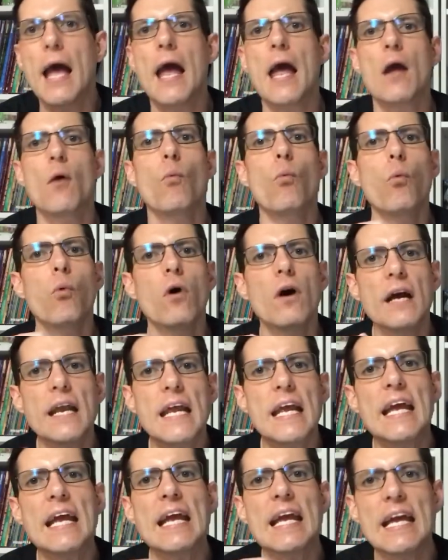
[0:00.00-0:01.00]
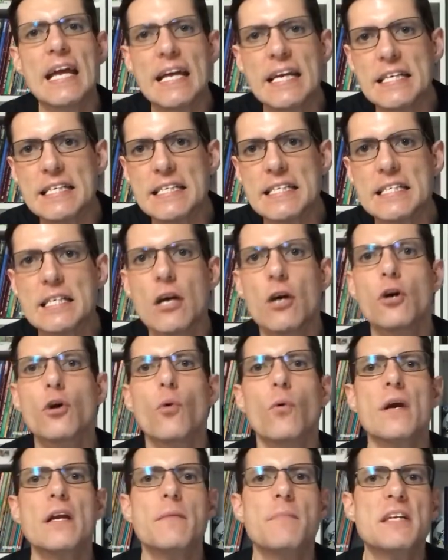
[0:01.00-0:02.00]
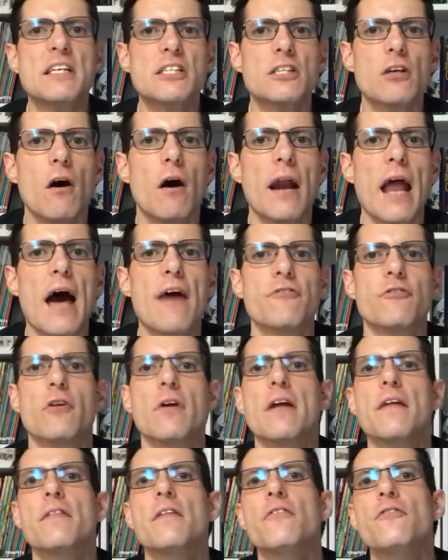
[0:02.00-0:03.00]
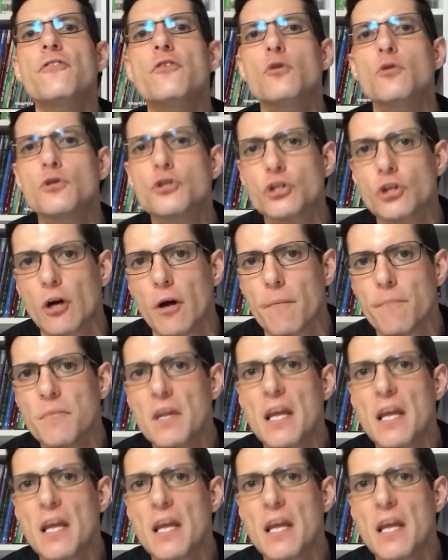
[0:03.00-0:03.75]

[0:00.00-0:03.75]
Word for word: and what is going to be sought after in the future.